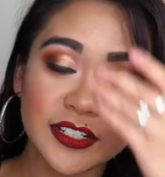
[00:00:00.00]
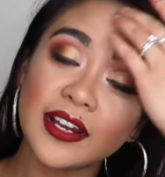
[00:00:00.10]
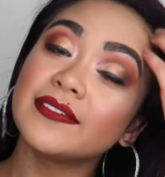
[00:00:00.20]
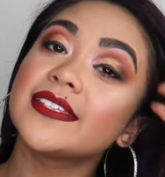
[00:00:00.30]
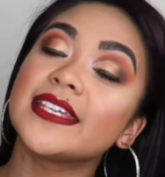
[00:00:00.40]
I do
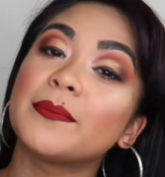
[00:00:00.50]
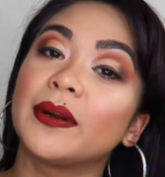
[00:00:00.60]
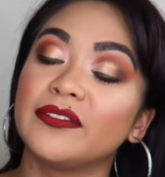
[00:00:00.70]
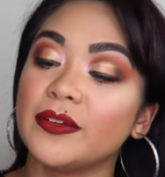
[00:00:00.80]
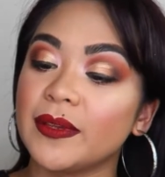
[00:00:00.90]
have the same
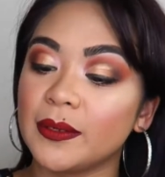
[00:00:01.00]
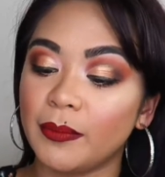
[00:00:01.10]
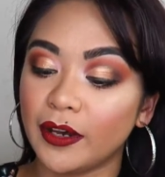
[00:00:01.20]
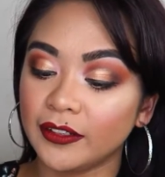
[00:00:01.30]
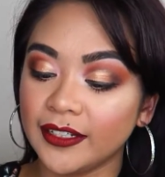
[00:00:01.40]
perfume in a
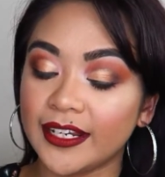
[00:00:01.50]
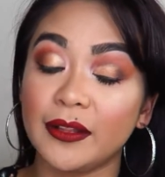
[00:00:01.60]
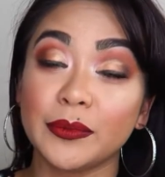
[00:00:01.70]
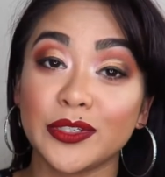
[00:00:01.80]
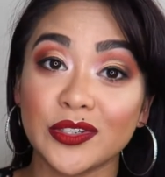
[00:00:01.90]
bottle, and
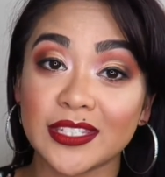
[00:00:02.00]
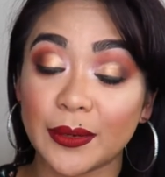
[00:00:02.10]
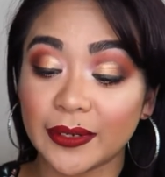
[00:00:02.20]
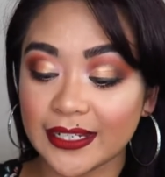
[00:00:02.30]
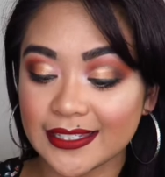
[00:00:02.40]
I will use
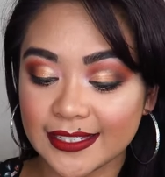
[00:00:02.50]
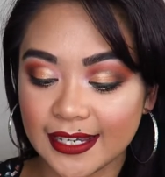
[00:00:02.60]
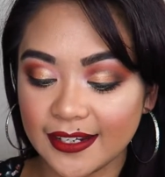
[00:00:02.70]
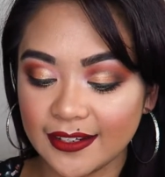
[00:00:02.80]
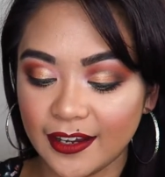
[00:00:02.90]
that one
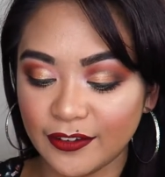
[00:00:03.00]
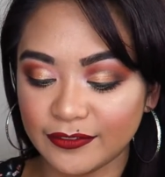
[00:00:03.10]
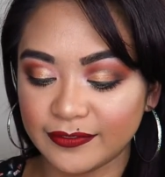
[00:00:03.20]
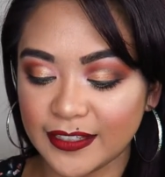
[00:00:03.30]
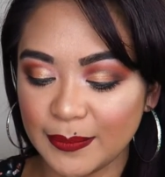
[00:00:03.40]
instead
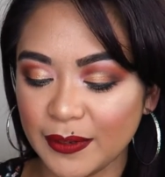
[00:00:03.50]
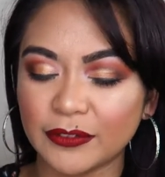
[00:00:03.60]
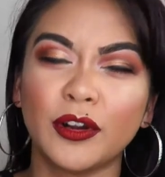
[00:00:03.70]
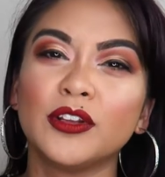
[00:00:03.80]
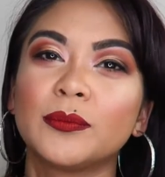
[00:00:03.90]
of keeping
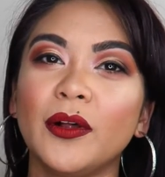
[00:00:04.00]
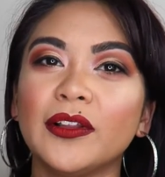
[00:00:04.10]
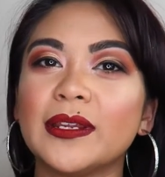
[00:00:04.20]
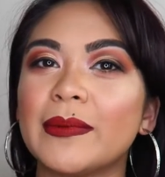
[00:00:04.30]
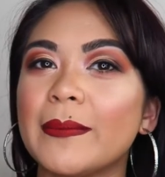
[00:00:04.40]
a
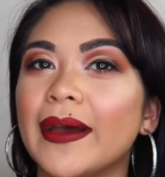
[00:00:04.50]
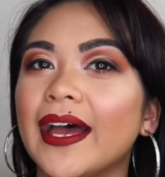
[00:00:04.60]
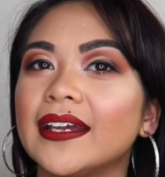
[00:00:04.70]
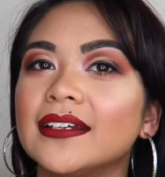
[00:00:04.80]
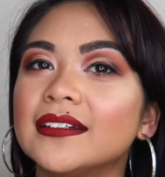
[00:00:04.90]
rollerball in my
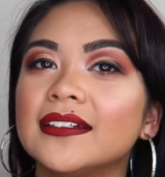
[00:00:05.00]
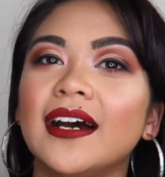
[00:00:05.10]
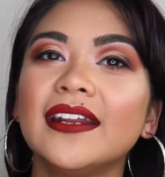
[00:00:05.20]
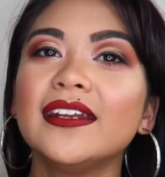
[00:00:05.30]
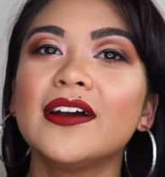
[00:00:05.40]
bag.
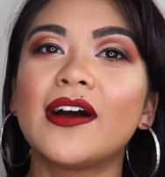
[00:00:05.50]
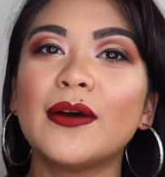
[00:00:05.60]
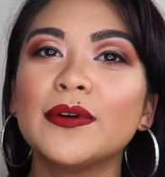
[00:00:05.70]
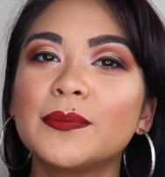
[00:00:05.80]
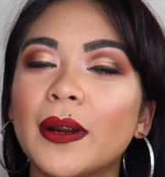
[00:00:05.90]
I don't know,
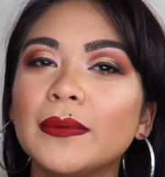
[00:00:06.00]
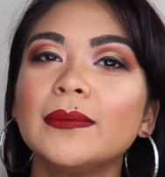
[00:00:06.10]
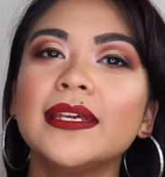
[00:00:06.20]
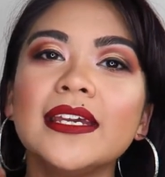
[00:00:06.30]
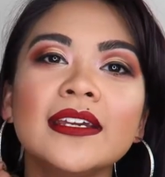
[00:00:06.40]
I would
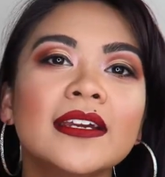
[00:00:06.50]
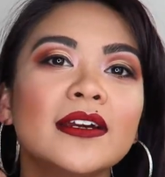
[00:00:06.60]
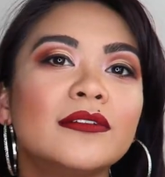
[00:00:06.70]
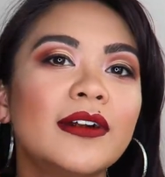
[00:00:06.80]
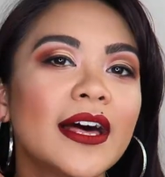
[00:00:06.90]
probably
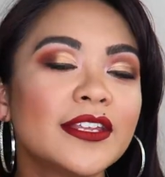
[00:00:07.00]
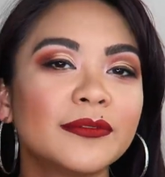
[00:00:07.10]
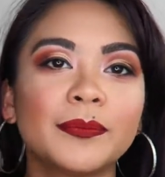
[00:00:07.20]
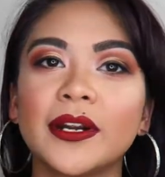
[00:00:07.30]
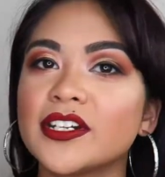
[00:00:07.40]

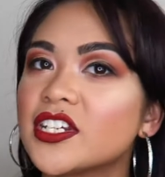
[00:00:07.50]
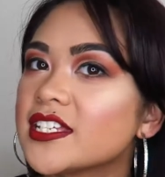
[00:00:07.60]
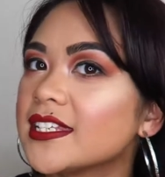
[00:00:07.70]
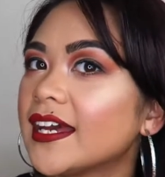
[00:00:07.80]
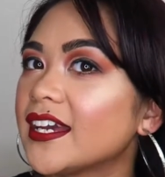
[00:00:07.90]
rather
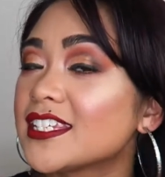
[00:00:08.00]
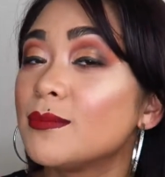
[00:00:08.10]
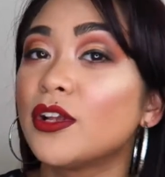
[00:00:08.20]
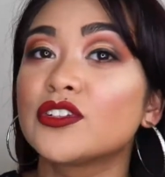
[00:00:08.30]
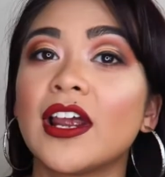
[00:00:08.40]
purchase like a
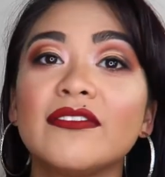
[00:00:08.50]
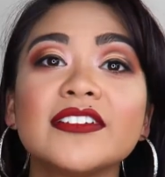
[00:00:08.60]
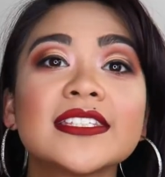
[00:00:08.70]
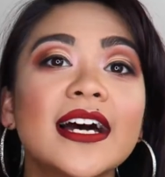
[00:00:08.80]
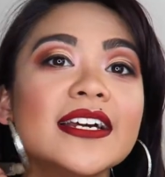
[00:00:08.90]
small
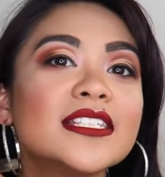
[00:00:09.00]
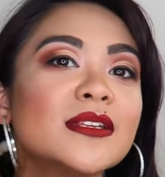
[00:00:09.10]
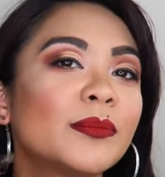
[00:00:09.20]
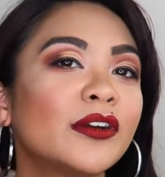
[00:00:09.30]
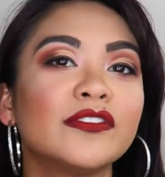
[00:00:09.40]
travel size
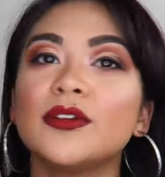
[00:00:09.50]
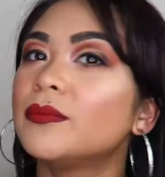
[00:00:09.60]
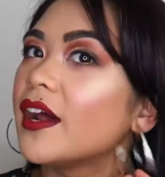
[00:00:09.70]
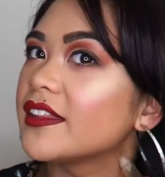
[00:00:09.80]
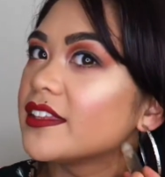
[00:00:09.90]

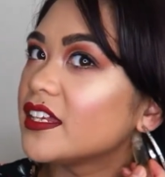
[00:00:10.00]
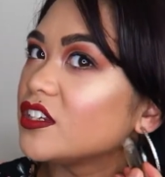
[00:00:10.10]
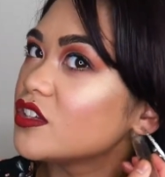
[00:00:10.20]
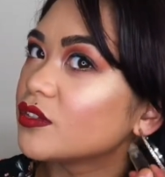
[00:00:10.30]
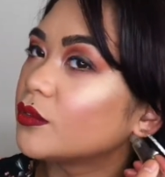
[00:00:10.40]
perfume rather
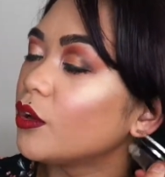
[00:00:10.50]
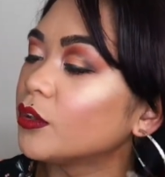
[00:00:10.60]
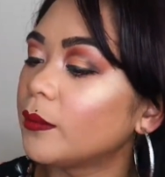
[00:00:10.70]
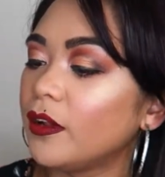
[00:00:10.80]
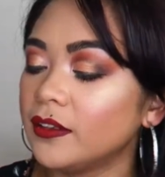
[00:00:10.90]
than use a
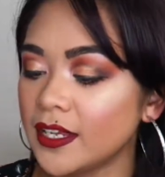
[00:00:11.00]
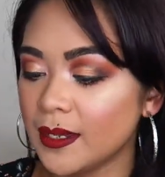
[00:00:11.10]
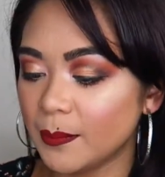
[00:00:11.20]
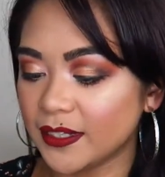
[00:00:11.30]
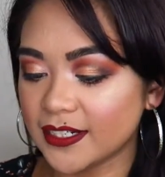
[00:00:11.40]
rollerball.
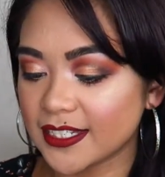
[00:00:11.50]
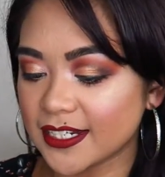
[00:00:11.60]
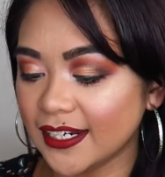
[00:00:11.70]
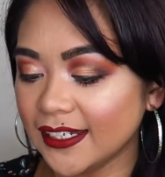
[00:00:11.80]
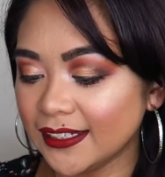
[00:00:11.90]
But there's a
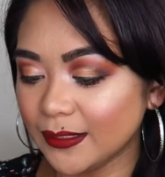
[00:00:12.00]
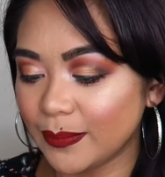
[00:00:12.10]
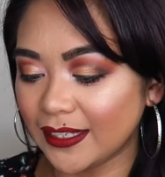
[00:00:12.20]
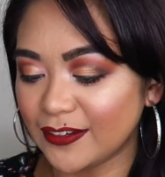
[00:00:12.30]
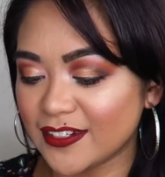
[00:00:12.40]
tiny little
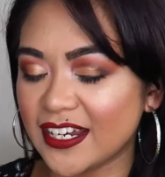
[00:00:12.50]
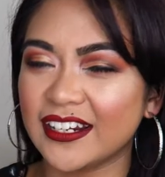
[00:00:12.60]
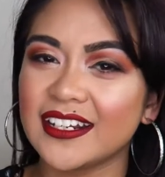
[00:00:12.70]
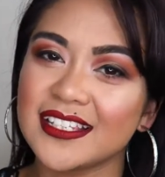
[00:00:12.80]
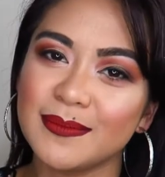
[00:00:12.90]
bit left in
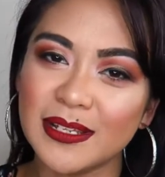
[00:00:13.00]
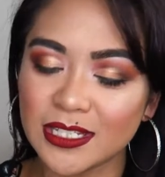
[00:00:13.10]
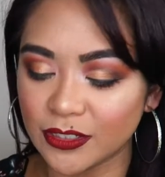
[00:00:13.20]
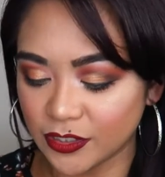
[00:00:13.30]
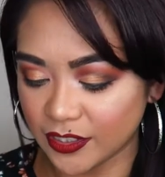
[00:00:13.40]
here, and it
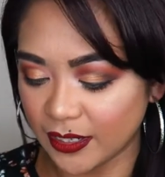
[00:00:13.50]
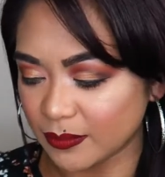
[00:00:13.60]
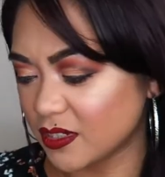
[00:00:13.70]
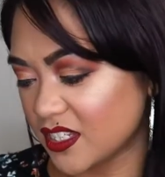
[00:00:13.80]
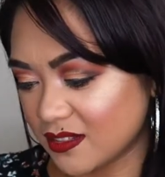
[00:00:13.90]
smells so good.
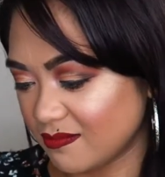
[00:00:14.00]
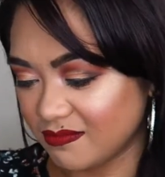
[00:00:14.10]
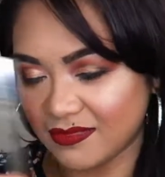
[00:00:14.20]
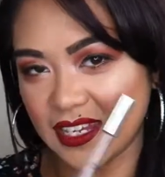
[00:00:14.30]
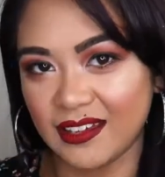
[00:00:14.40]
I'll just,
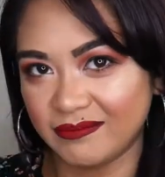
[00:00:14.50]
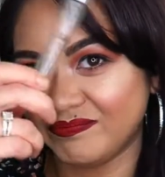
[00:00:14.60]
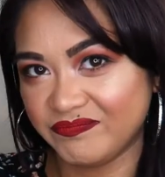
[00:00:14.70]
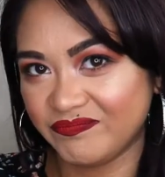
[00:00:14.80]
yeah.